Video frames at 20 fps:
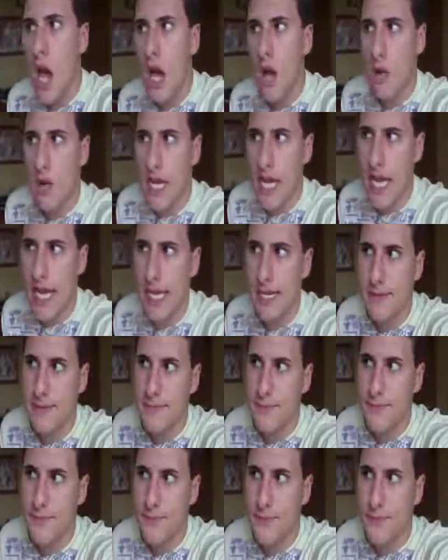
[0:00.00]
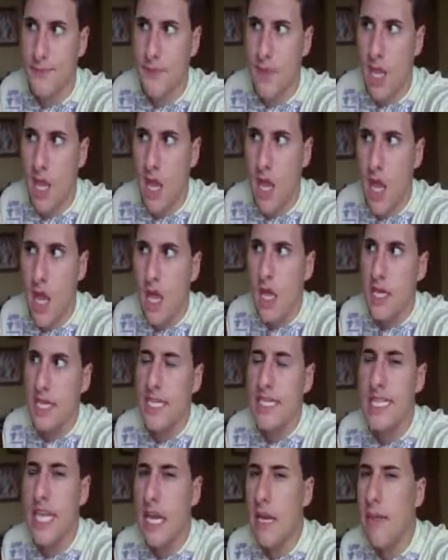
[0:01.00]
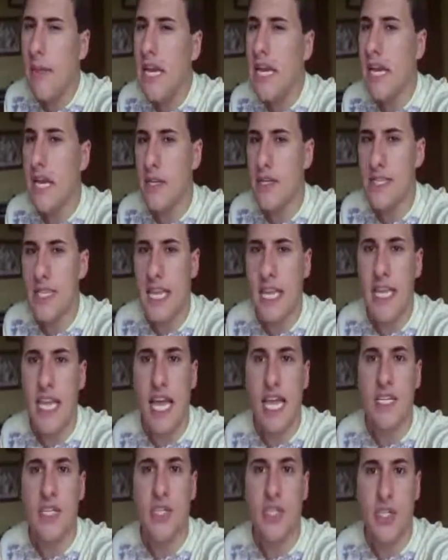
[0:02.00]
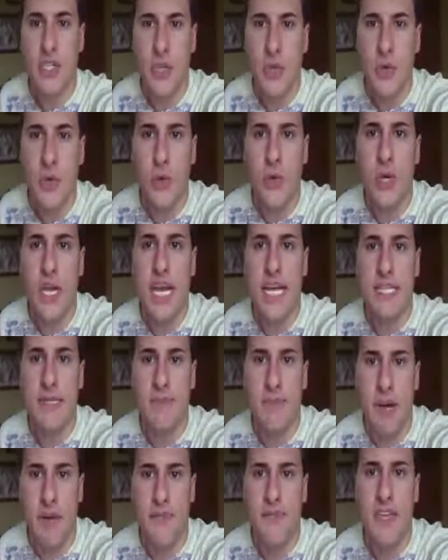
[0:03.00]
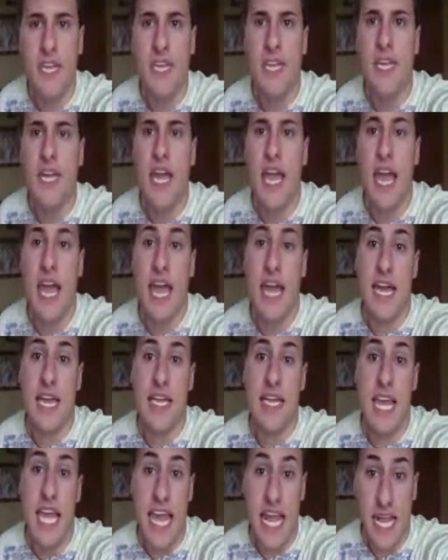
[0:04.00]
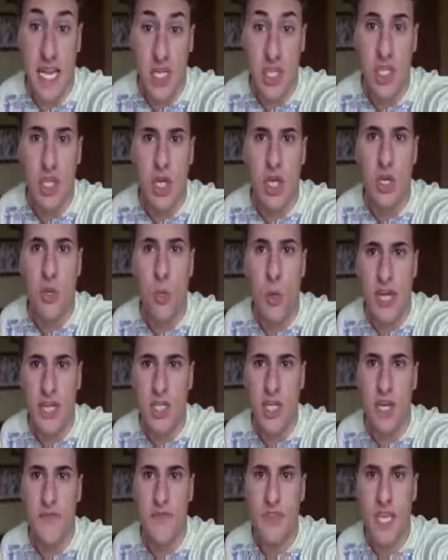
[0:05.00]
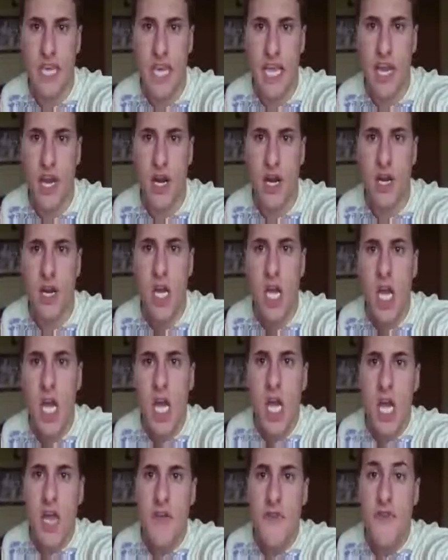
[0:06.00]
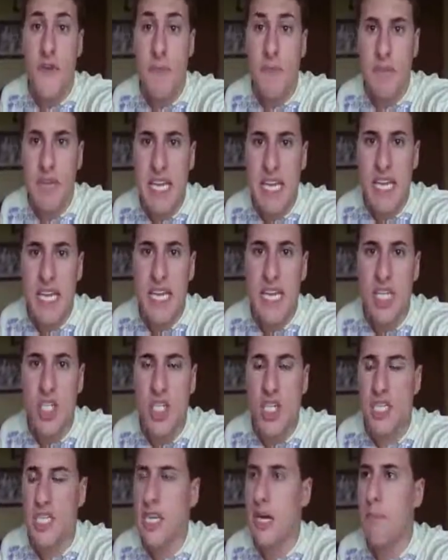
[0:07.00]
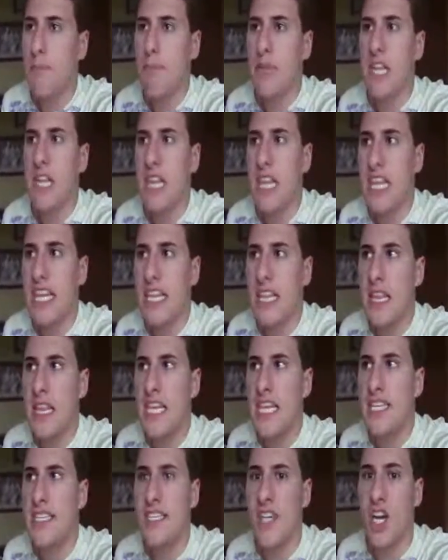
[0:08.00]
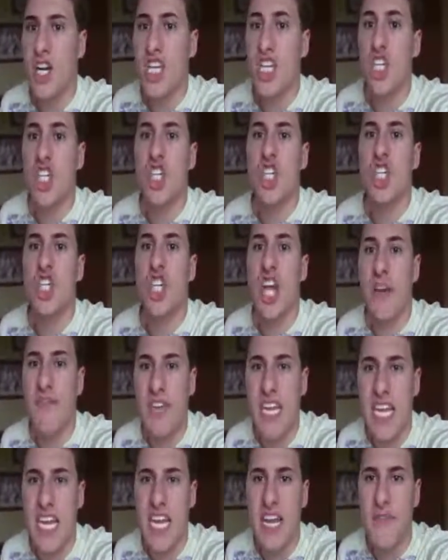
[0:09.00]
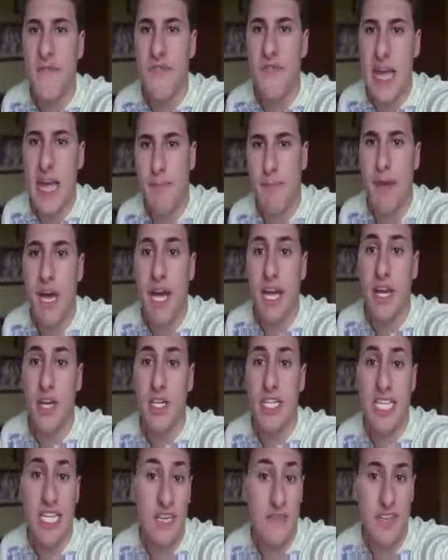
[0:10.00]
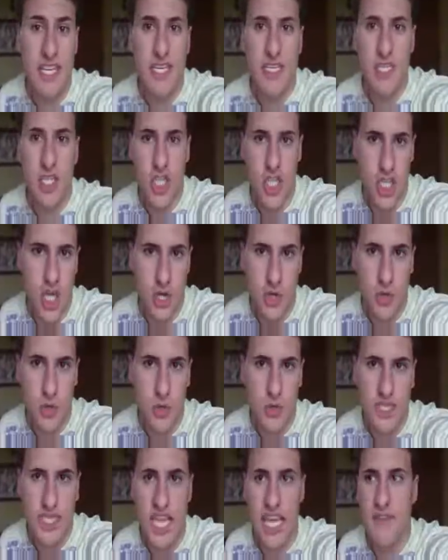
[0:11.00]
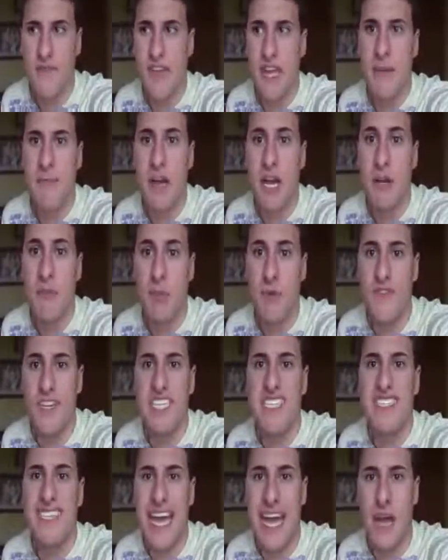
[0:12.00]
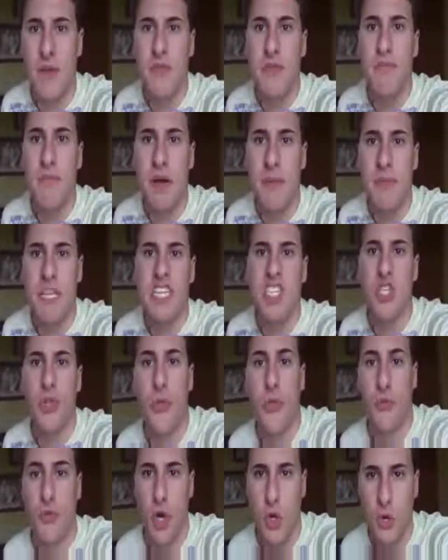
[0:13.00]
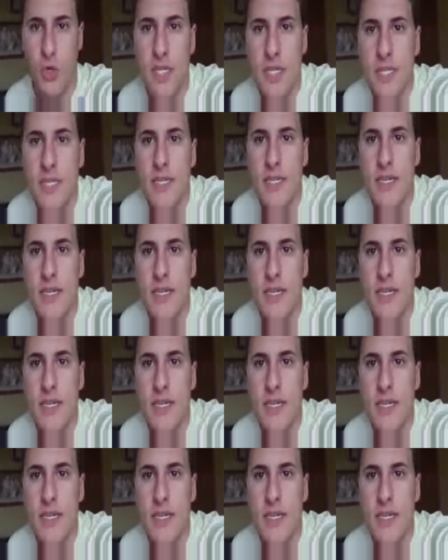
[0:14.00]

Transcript: Okay. Does anybody else think as soon as Buffy and Angel went off the air, the media just completely started shoving vampire TV shows and vampire movies down the public's throat?